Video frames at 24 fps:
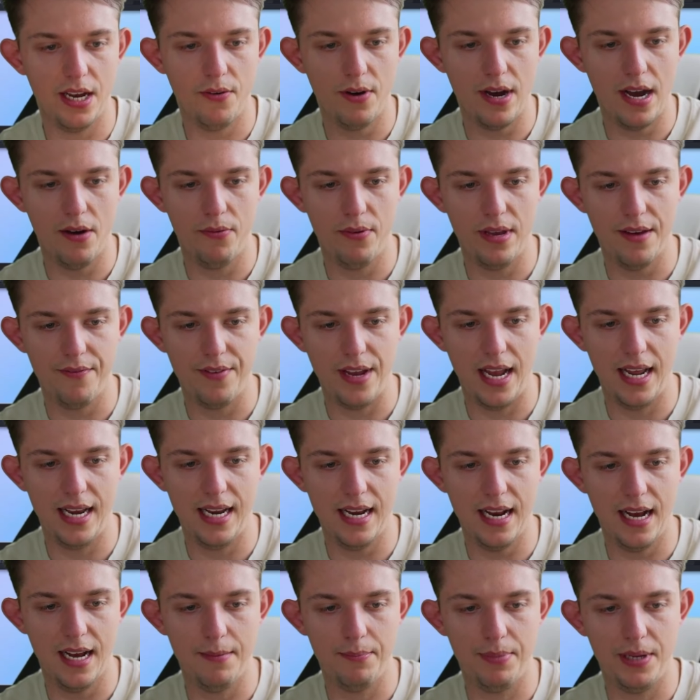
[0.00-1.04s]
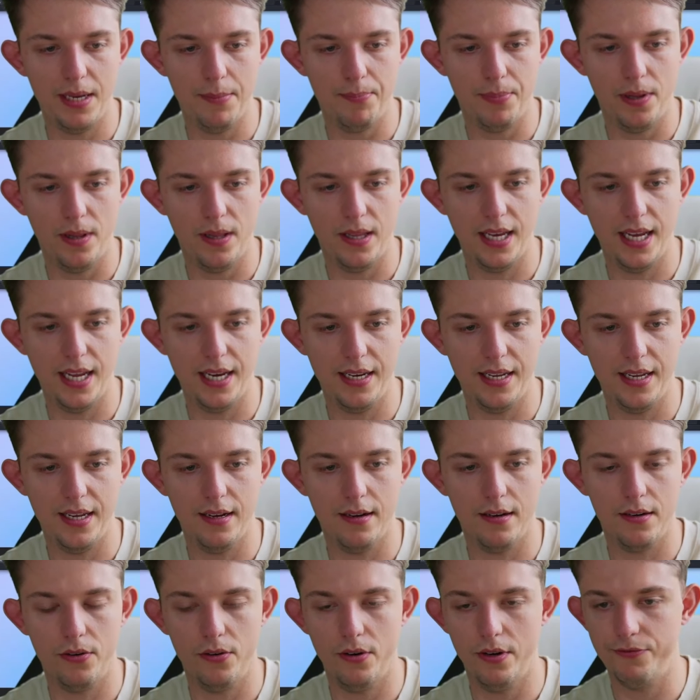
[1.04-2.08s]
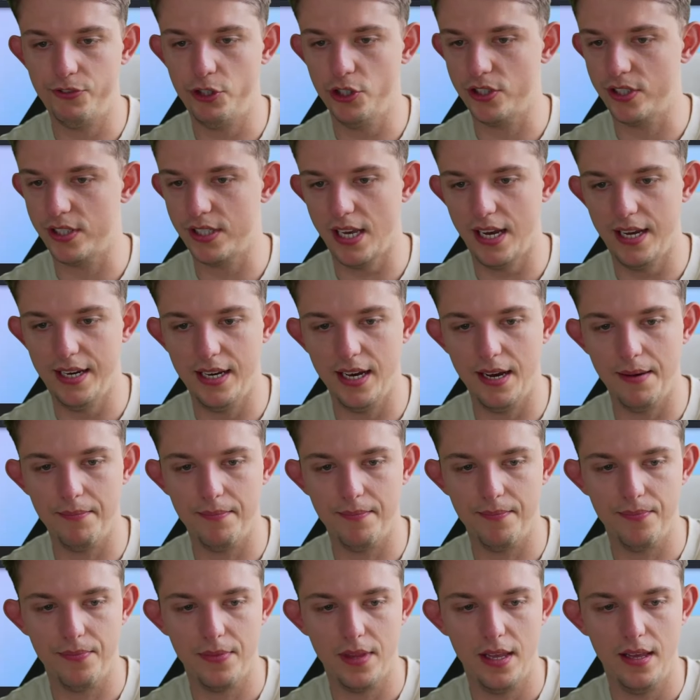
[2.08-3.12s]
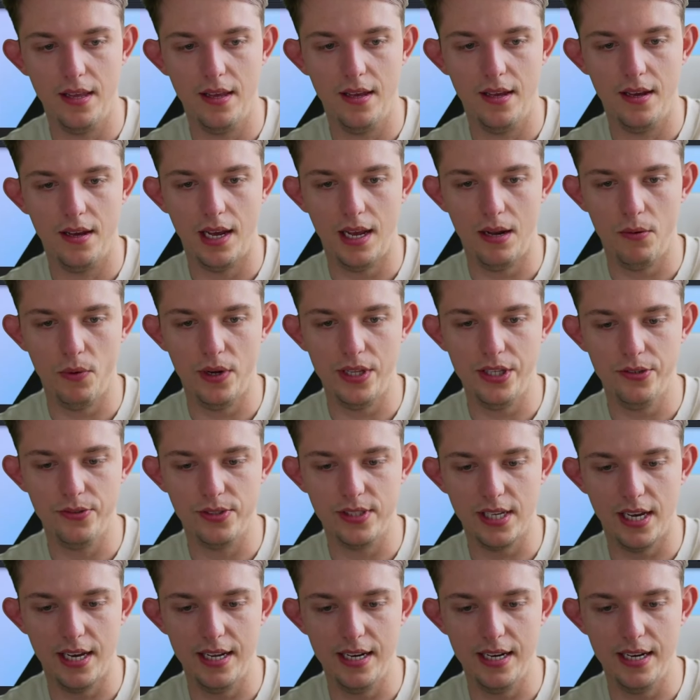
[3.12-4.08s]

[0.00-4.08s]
out, we have 89 people in here who have just signed up. And when you sign